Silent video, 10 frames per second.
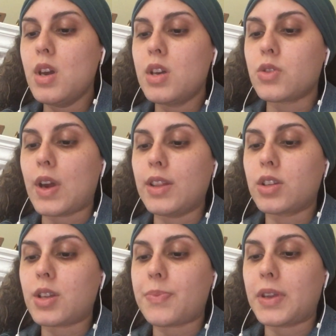So I
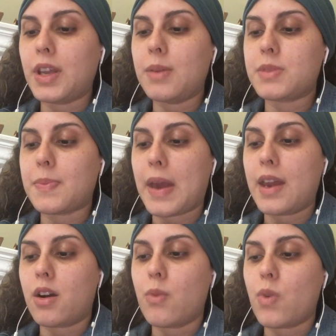looked up the name
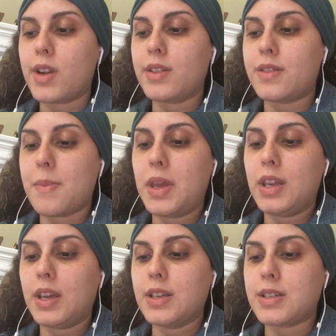Topanga and what the
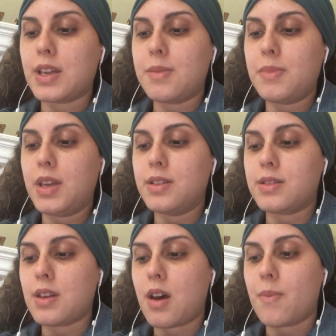meaning is, and it
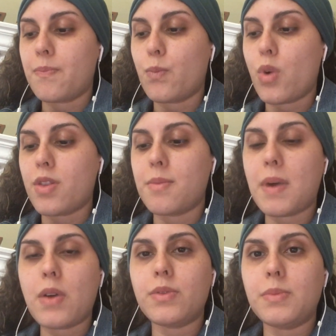means where the
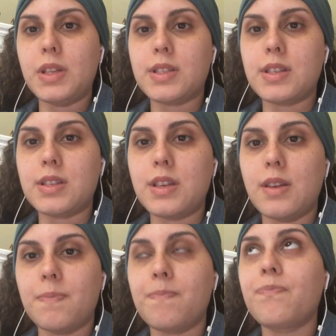mountain meets the sea.